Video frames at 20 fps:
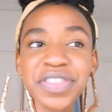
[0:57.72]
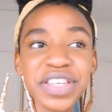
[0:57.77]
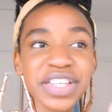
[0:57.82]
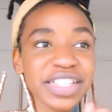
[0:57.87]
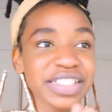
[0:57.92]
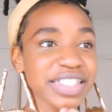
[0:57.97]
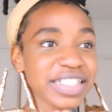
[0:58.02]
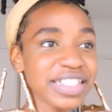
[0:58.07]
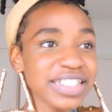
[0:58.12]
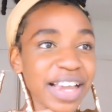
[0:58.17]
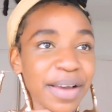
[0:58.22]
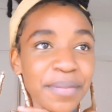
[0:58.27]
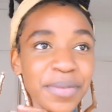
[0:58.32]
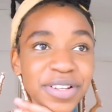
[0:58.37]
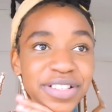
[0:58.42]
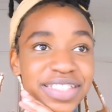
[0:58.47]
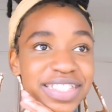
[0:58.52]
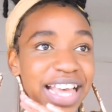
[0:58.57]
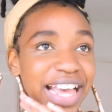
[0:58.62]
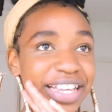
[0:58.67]
is in
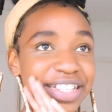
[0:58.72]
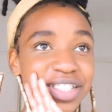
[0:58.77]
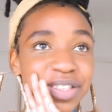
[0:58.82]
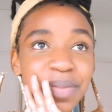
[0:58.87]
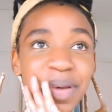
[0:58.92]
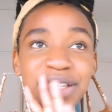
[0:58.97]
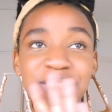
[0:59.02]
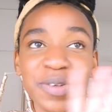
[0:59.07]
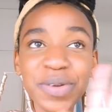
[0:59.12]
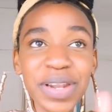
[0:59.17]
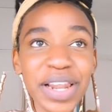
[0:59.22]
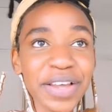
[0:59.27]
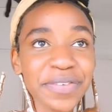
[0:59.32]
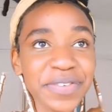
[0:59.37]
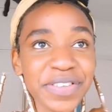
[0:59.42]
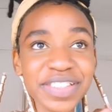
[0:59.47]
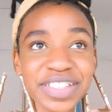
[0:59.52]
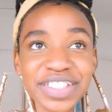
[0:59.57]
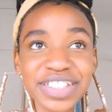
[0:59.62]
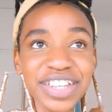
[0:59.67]
shambles, guys. My school life
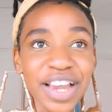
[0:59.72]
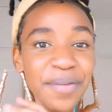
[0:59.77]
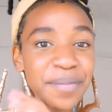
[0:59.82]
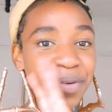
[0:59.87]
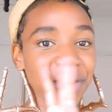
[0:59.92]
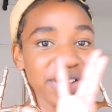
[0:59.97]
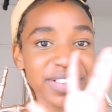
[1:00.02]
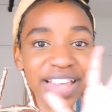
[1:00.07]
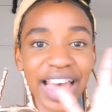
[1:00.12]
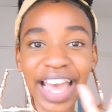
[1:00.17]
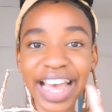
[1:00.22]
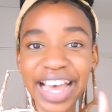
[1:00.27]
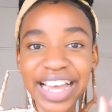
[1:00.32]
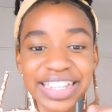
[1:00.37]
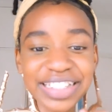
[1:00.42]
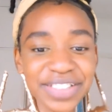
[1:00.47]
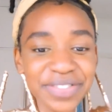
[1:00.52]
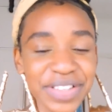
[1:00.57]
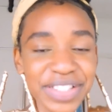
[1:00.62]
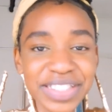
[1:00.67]
is in shambles. I
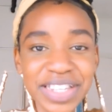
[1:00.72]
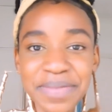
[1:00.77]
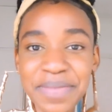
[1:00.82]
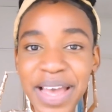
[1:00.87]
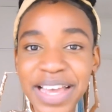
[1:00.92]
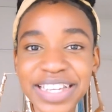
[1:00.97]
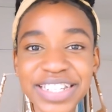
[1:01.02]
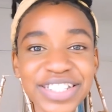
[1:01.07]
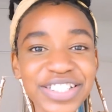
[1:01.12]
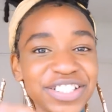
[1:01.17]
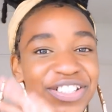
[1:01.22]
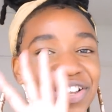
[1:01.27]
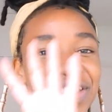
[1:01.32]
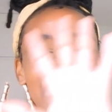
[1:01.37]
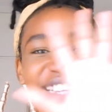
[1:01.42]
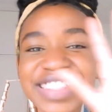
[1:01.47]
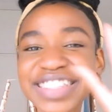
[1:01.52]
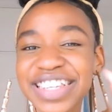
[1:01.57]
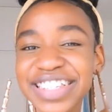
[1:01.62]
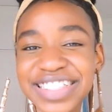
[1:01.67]
can't even say my intro.
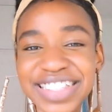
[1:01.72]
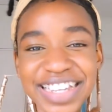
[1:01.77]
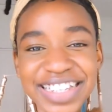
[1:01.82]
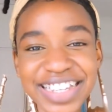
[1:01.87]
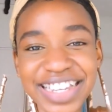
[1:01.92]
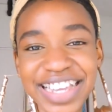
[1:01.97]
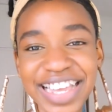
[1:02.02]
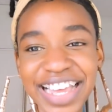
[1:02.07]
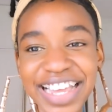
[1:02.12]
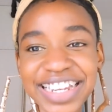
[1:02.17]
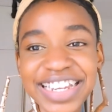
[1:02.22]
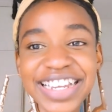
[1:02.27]
Let's just start again.